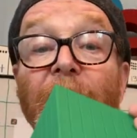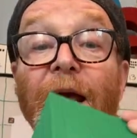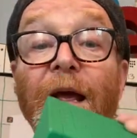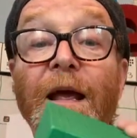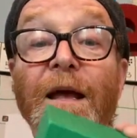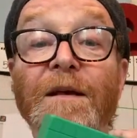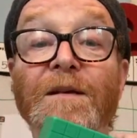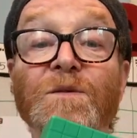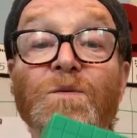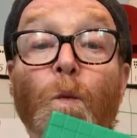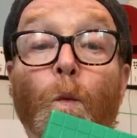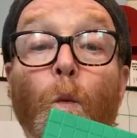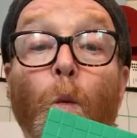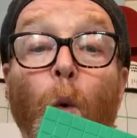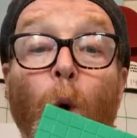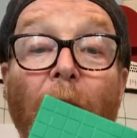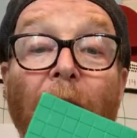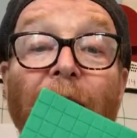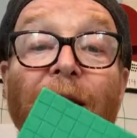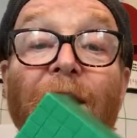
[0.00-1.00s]
is
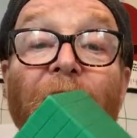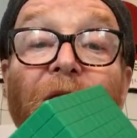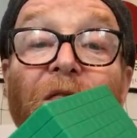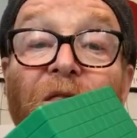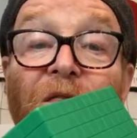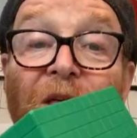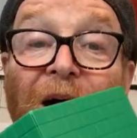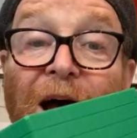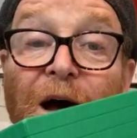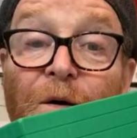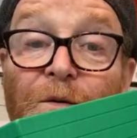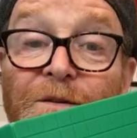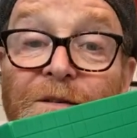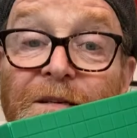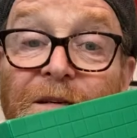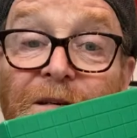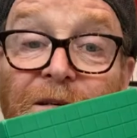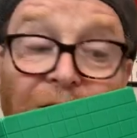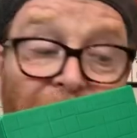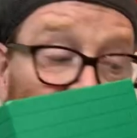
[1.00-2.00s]
1,000.